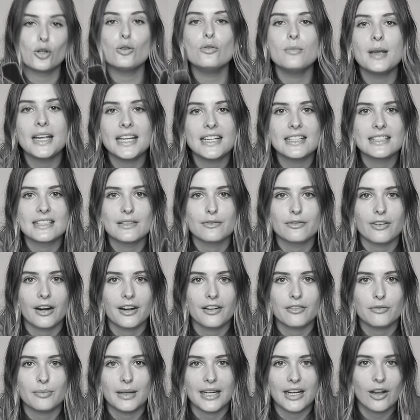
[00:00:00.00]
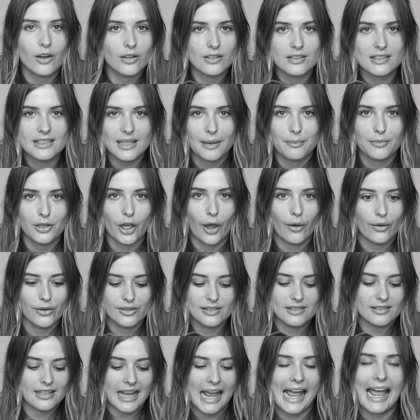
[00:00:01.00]
two meters in front of me on some
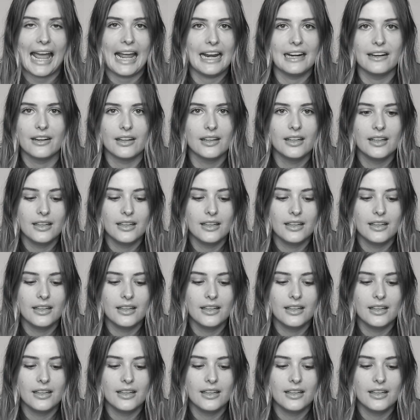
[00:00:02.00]
girl's head.